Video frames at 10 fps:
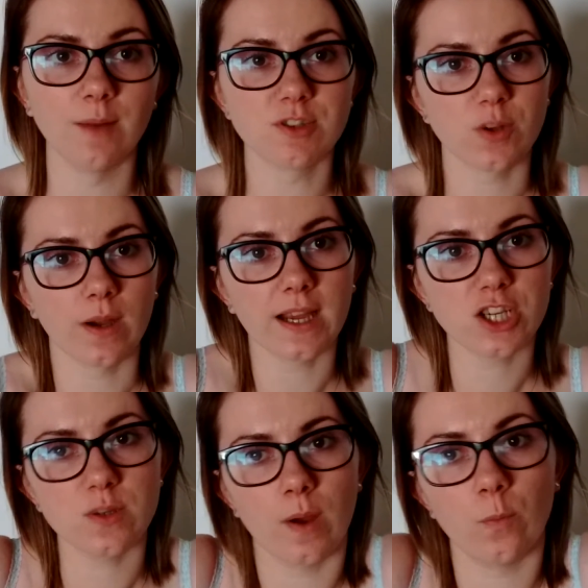So I
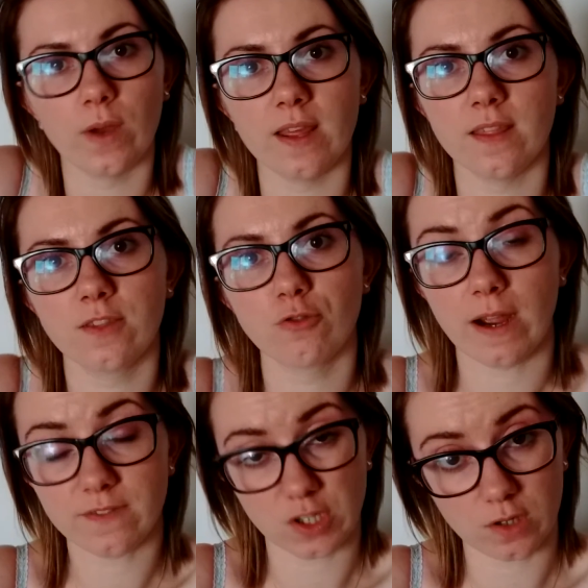actually went with
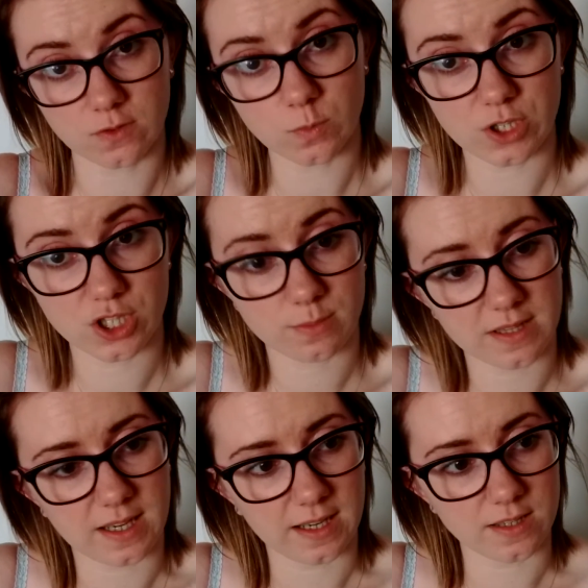graphic novel, which is
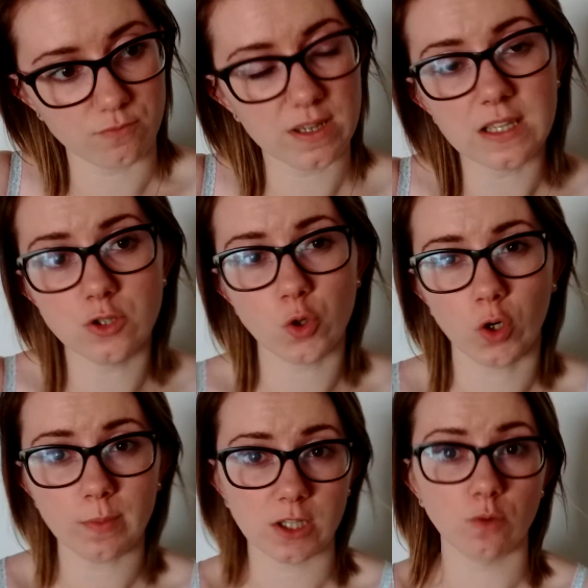something that I really
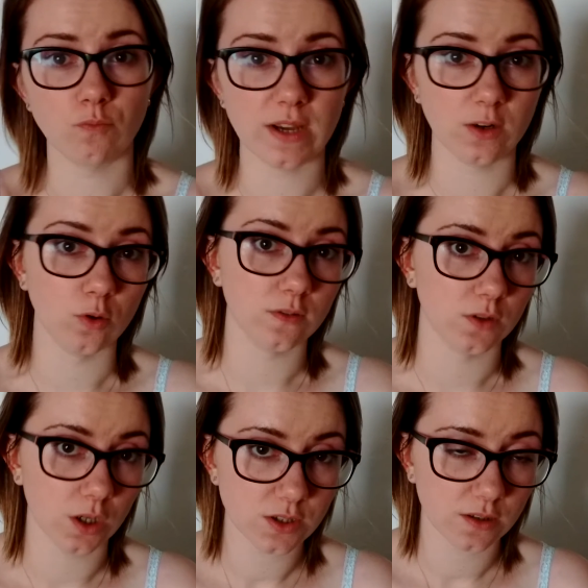enjoy but I don't read an awful
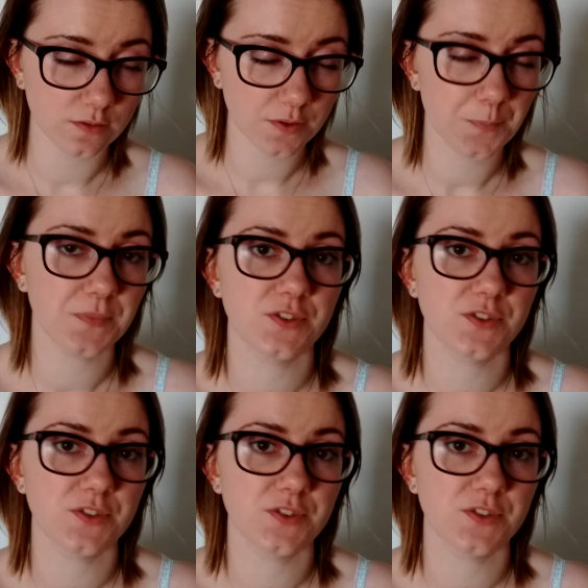lot of.